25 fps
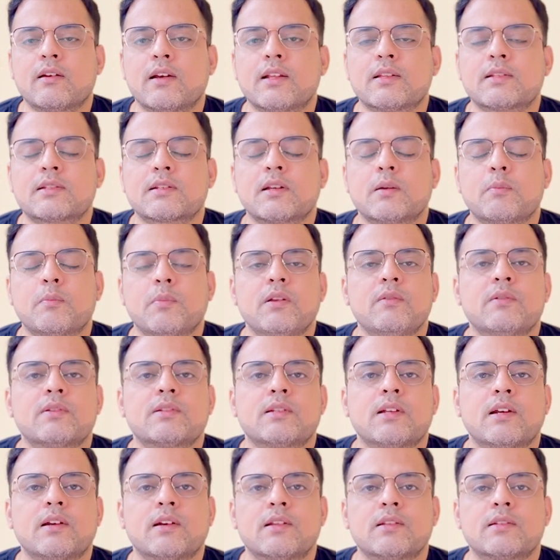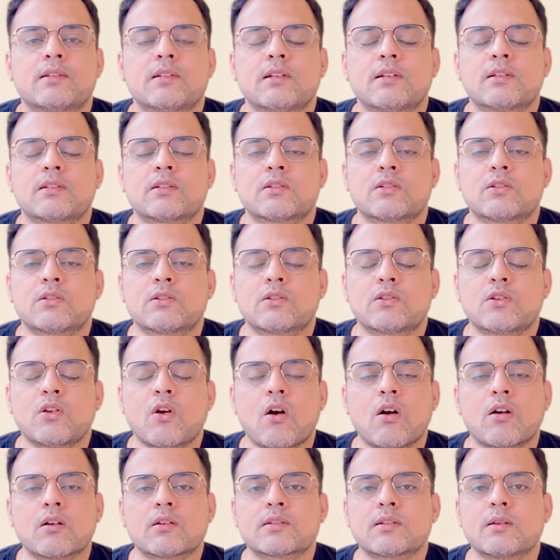descriptive statistics
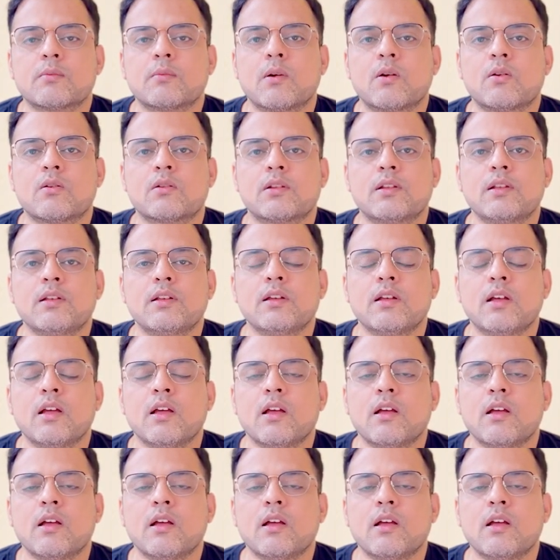talks about the